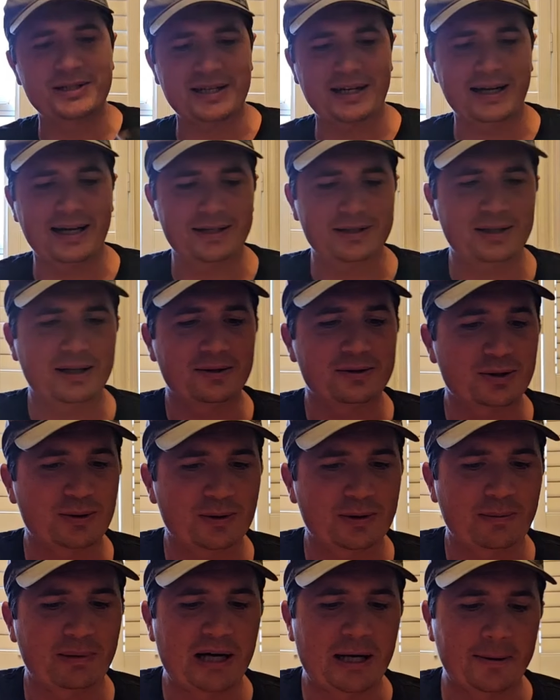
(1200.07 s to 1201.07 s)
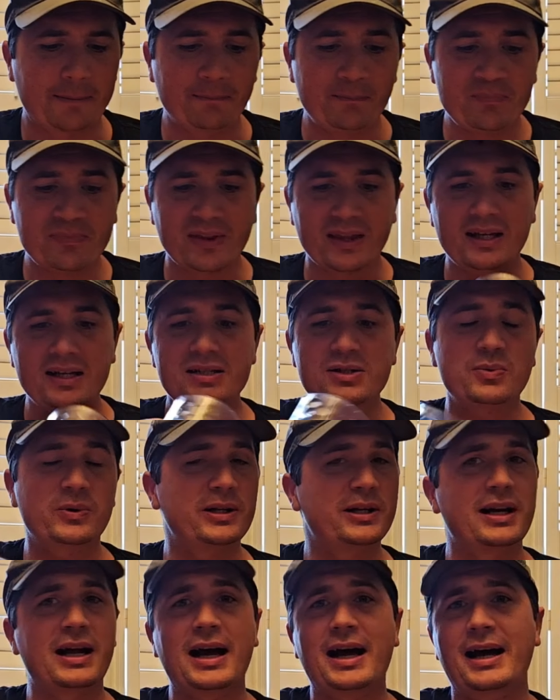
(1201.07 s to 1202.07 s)
as I got down toward the bottom. This
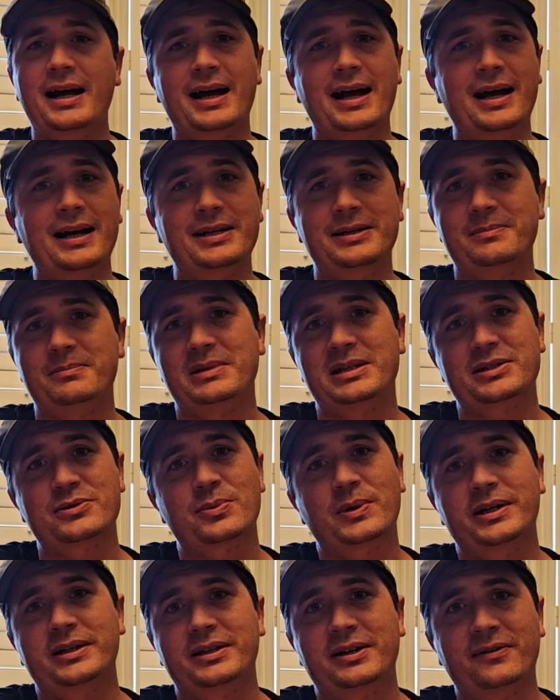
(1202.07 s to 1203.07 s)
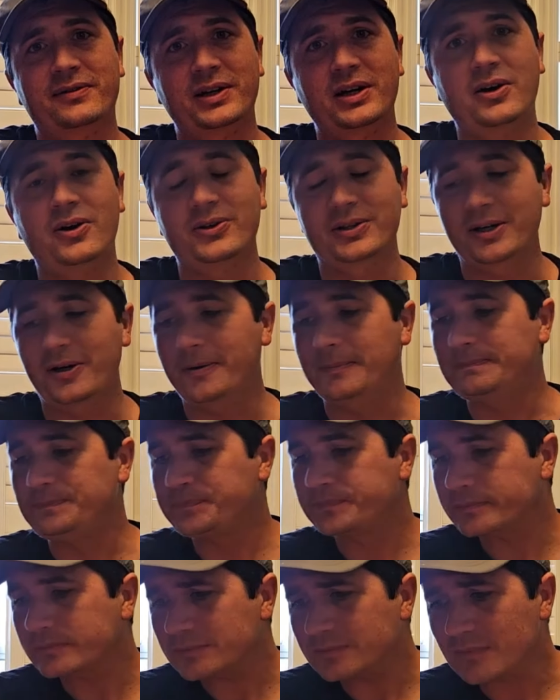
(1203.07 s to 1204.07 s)
one, I didn't mix well enough at all,
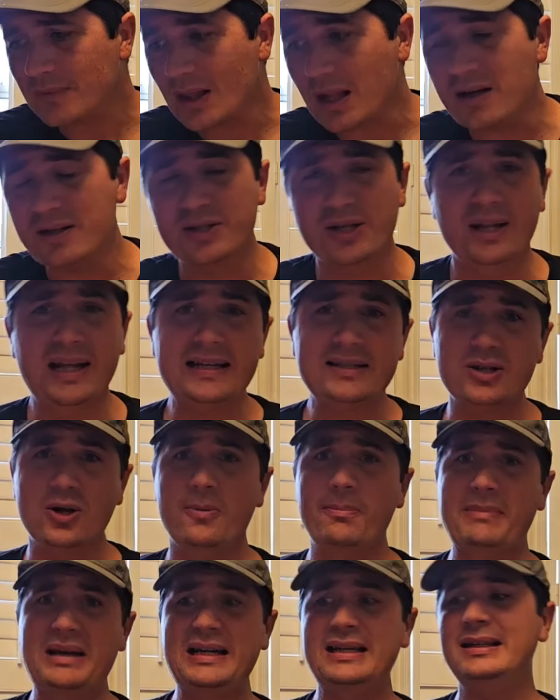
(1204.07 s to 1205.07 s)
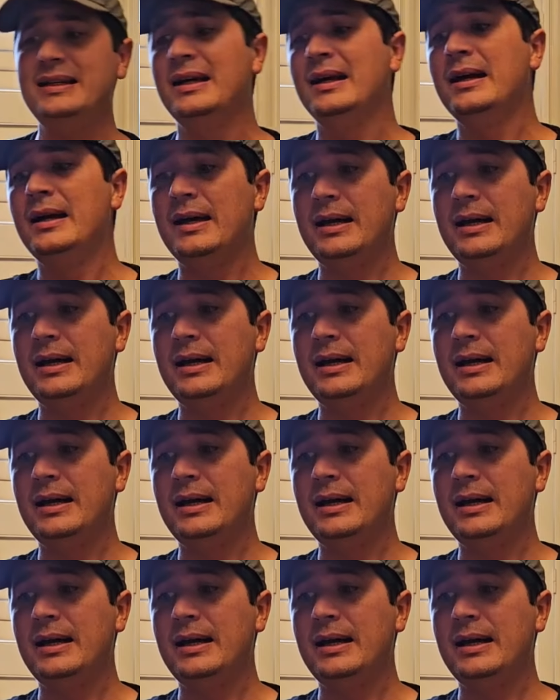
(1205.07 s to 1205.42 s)
y'all. So that's on me.